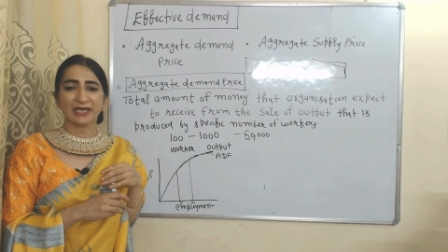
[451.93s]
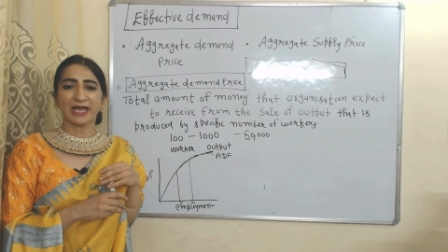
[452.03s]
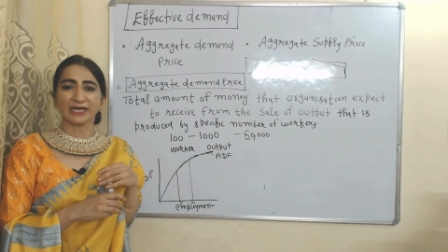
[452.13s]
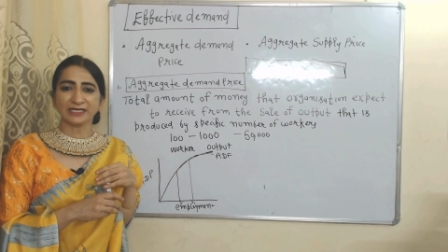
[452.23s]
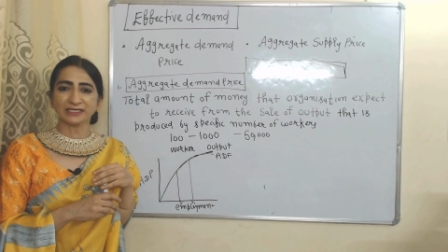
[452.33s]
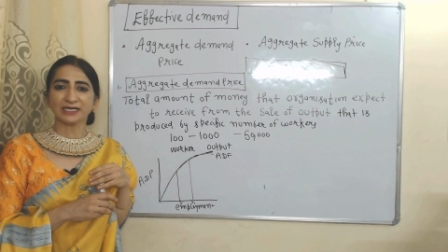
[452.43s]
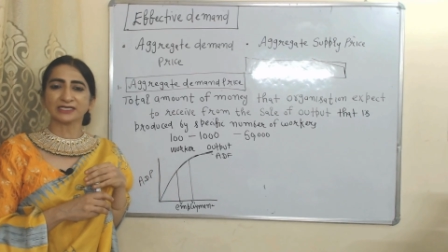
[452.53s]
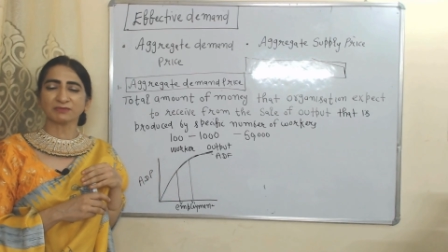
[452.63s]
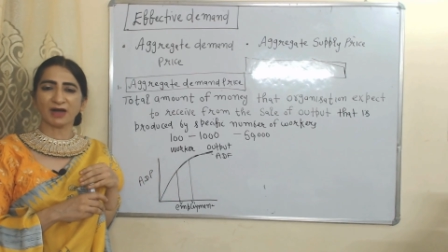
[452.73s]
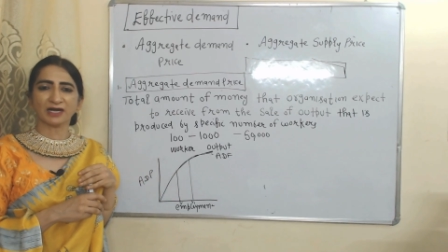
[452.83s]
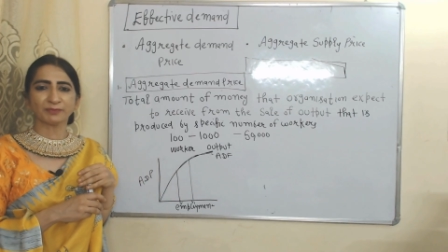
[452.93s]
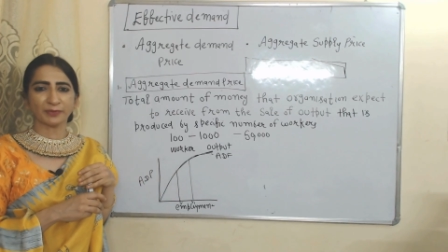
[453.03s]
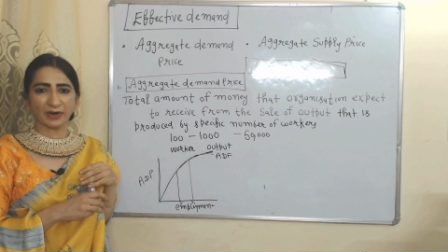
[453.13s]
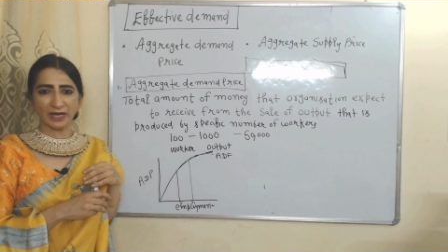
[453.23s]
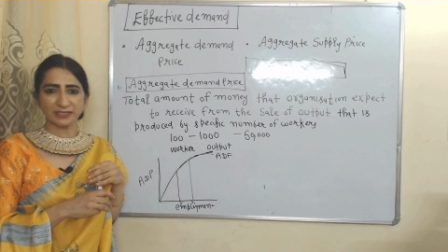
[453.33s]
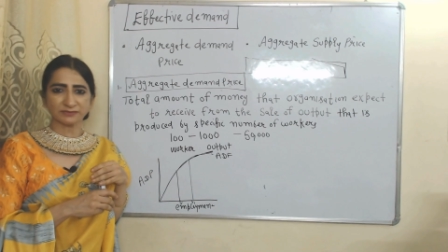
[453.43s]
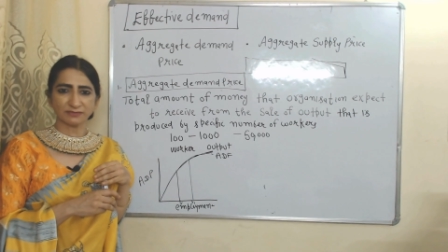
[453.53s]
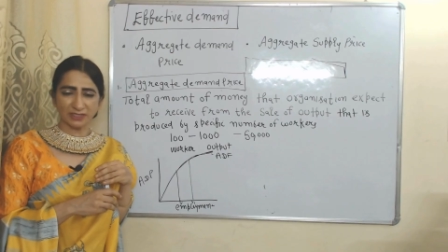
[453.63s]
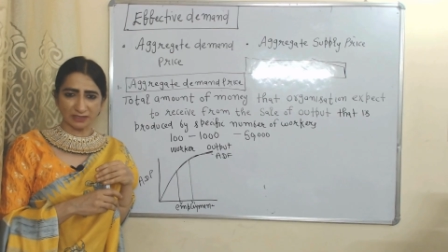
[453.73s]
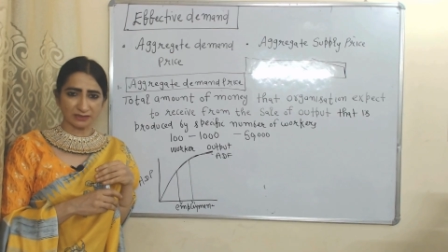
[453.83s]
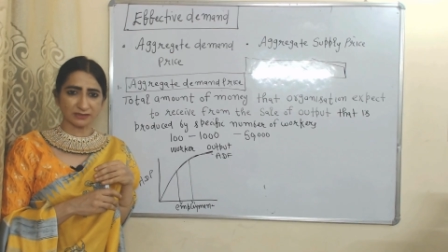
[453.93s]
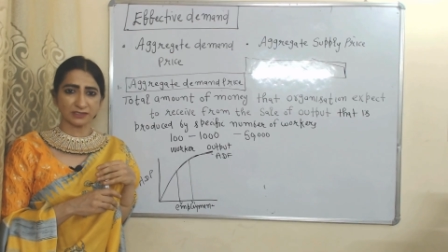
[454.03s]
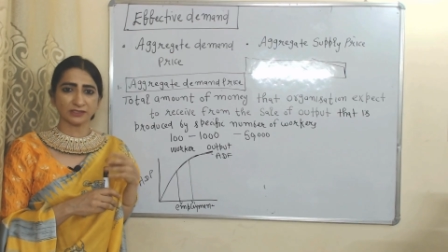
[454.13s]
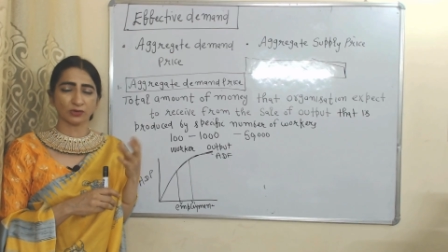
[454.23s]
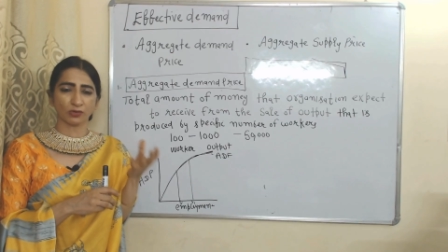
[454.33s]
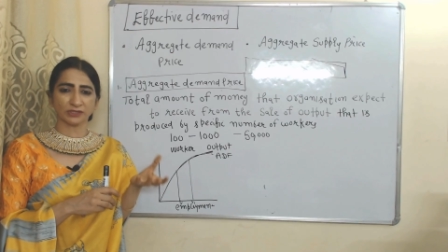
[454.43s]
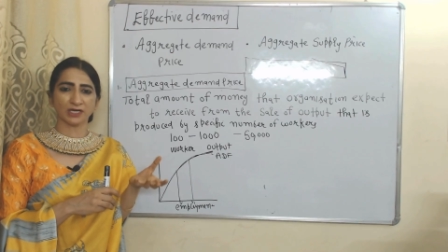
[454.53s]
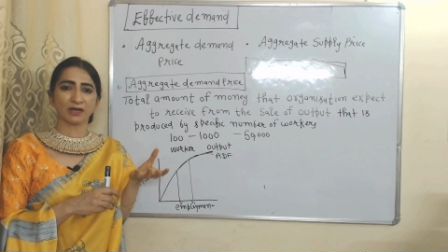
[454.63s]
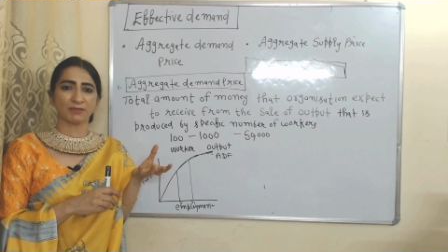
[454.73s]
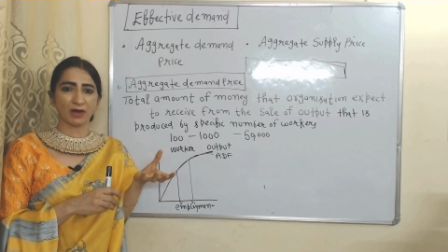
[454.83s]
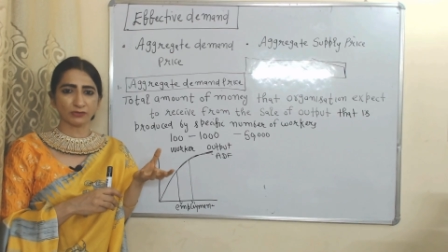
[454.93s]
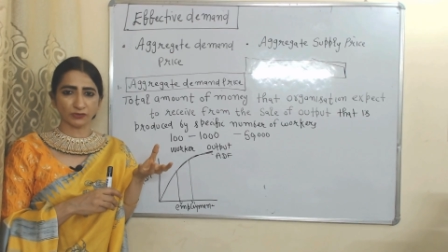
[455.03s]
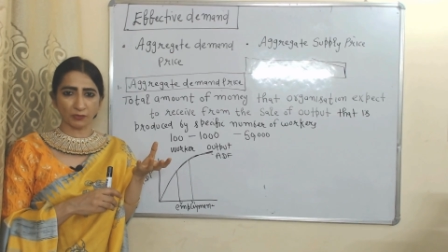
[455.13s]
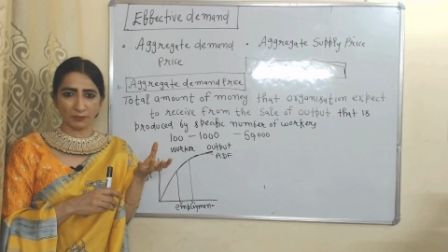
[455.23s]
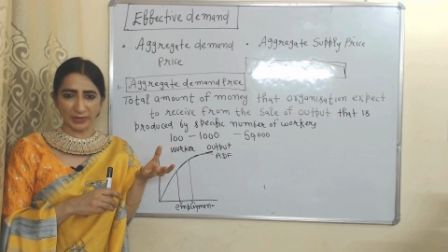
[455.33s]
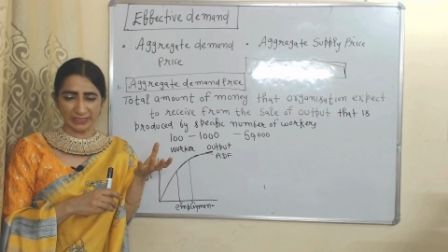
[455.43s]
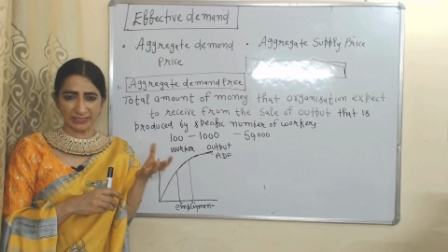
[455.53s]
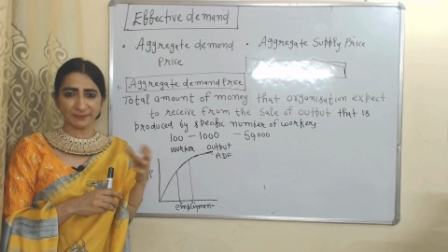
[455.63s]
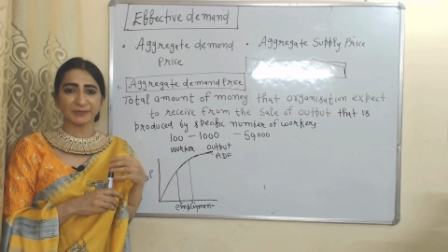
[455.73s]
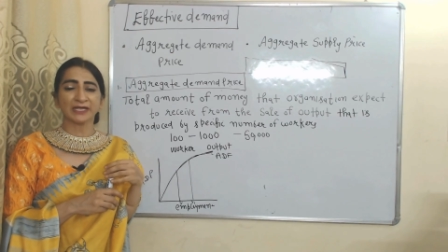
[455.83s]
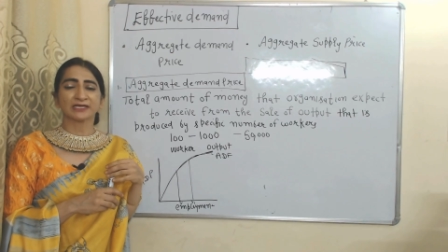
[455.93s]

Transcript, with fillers: Aggregate demand price means total amount of money